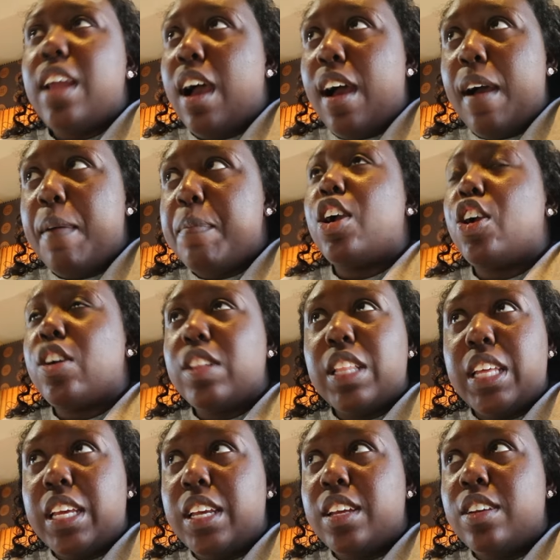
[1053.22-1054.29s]
up
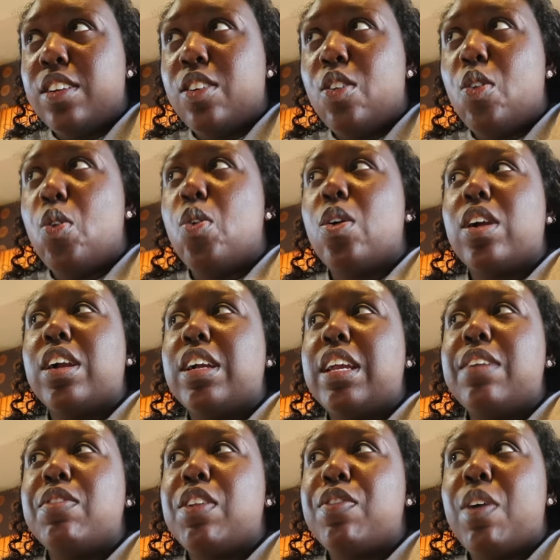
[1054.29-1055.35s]
early, or
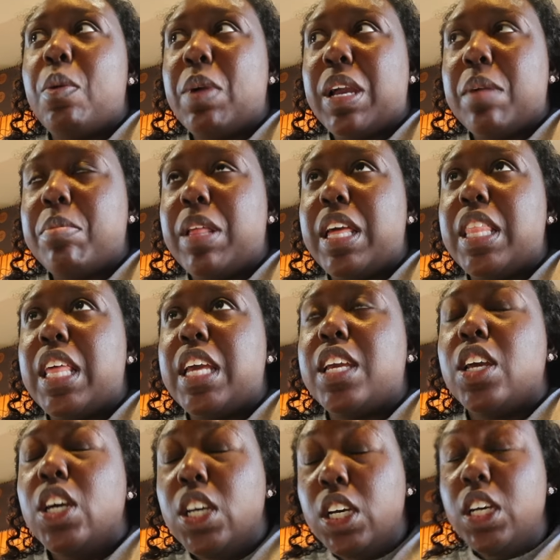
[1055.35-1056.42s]
even if I wake up late,
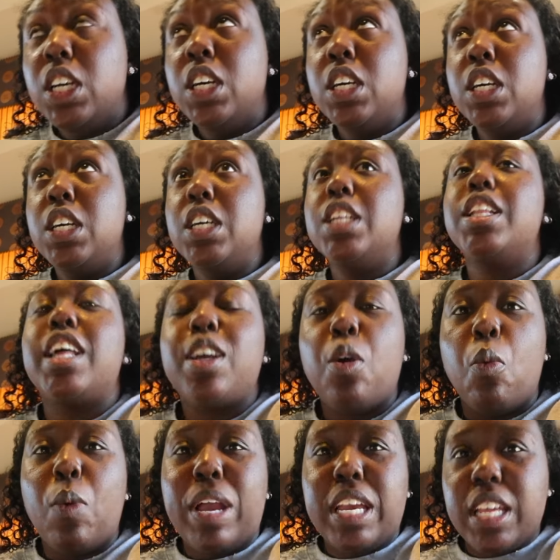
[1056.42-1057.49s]
like, like
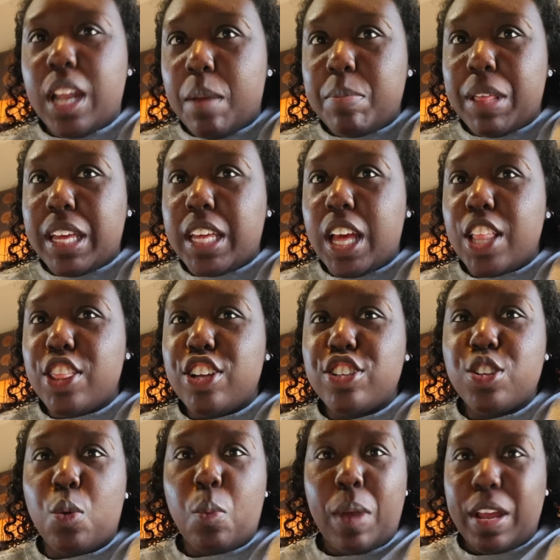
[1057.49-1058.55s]
waking up like there's
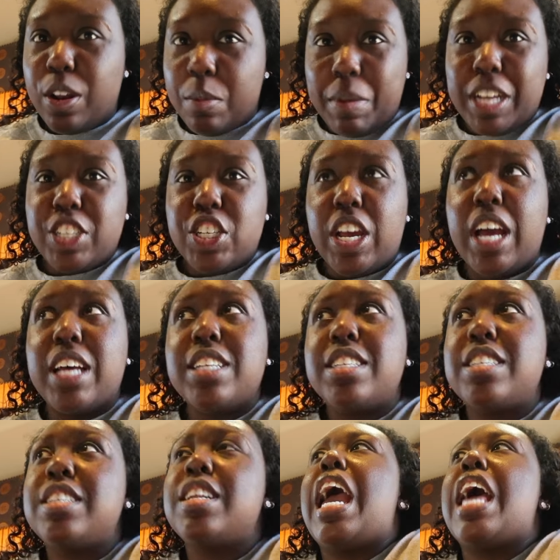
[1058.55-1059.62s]
a weight on my
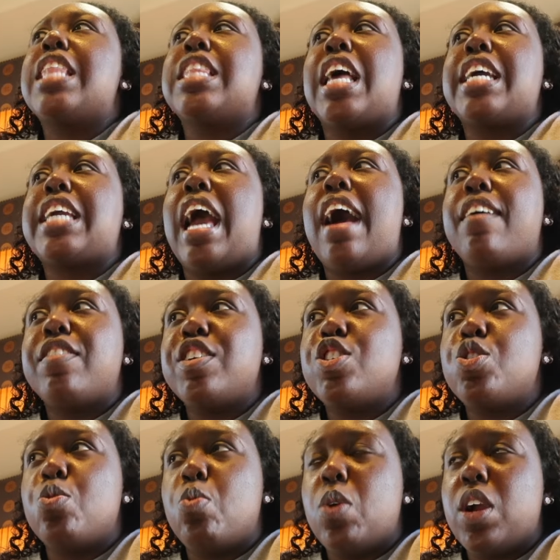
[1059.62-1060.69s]
chest and like having
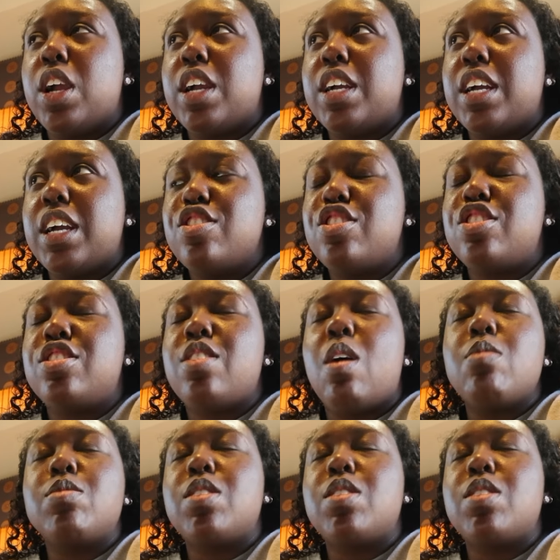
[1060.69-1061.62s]
to work so